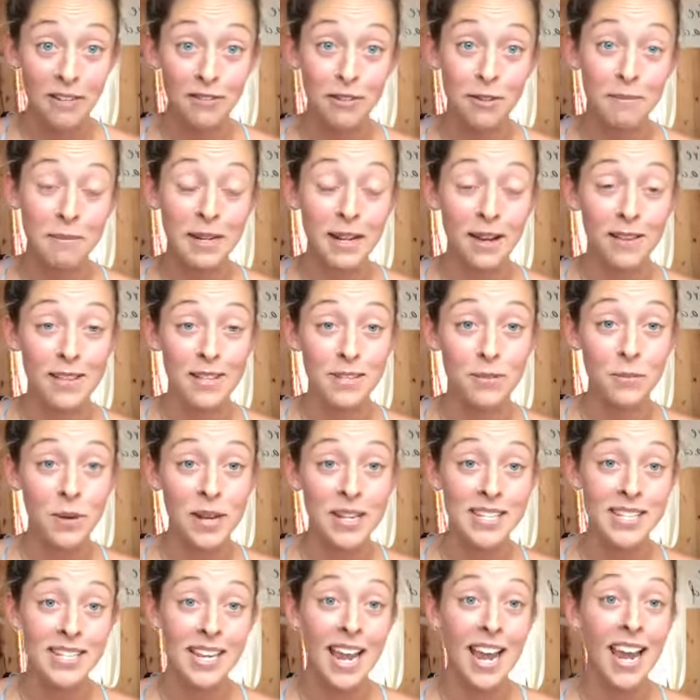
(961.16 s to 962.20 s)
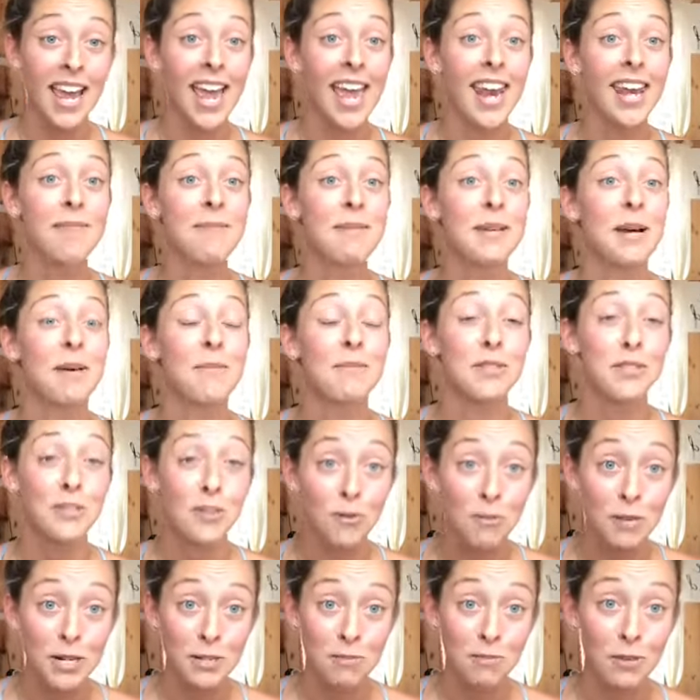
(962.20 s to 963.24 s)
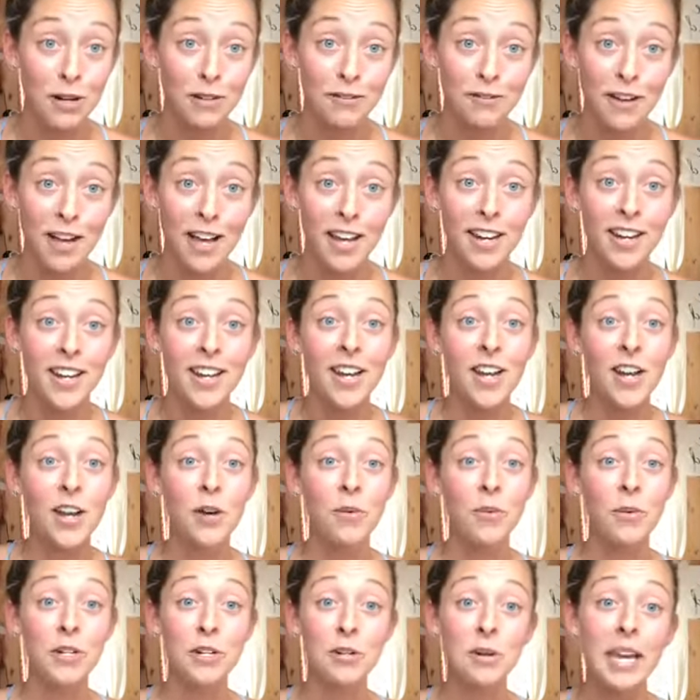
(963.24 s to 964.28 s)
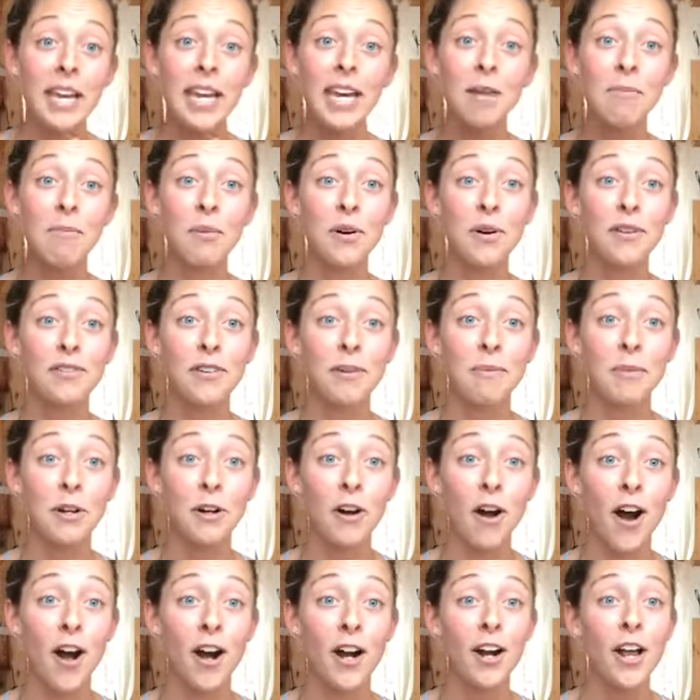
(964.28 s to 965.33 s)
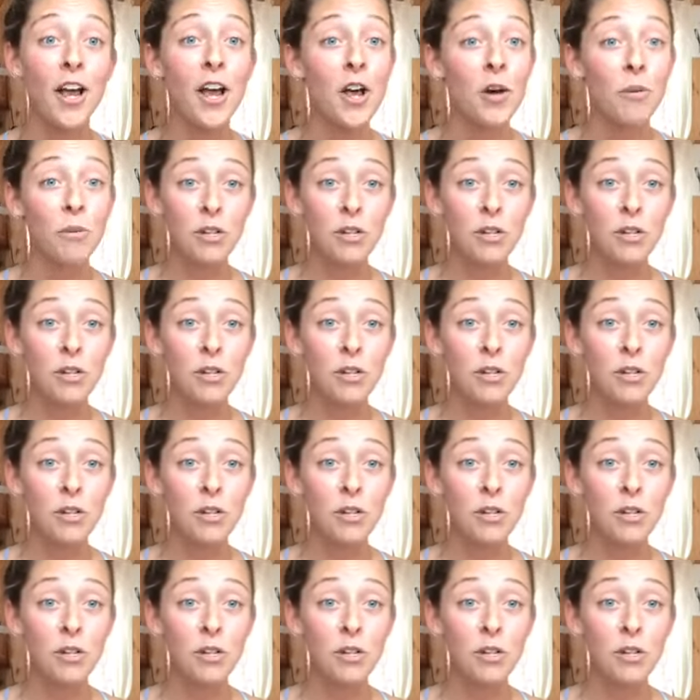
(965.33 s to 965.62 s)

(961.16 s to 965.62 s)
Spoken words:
for me on this Wednesday, and it becomes so much more fun when you can pour from your heart,